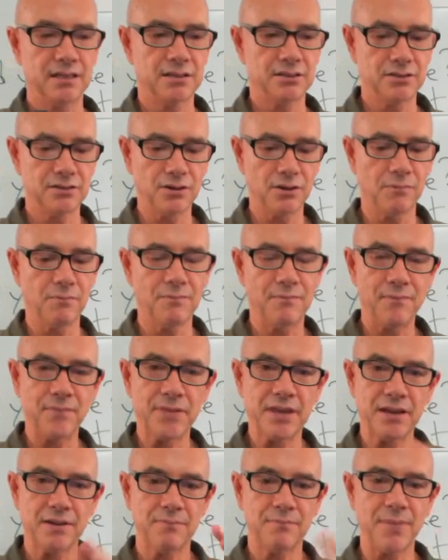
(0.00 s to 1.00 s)
So
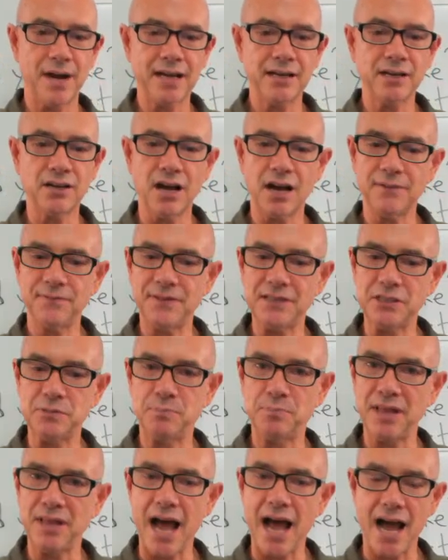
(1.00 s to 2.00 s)
my coffee's
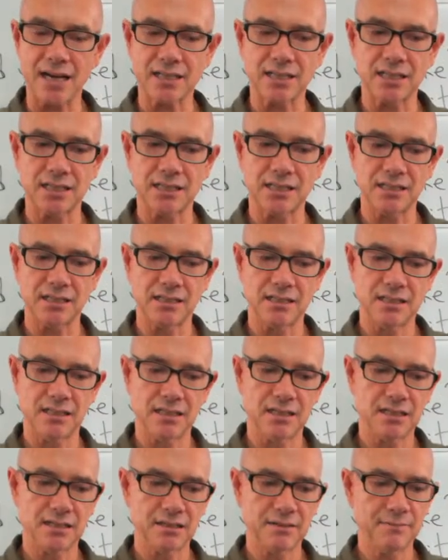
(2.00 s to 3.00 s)
black,
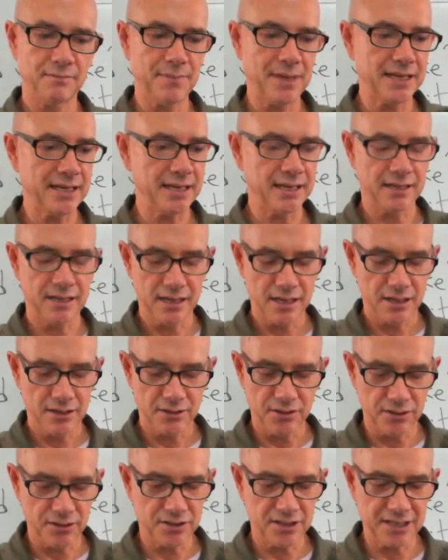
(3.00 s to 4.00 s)
meaning
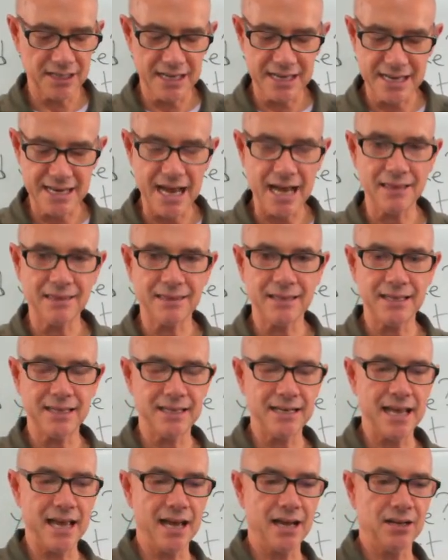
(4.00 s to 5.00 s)
There's
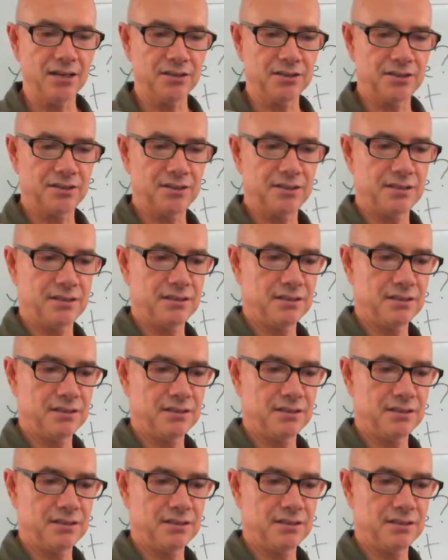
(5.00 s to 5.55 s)
nothing else.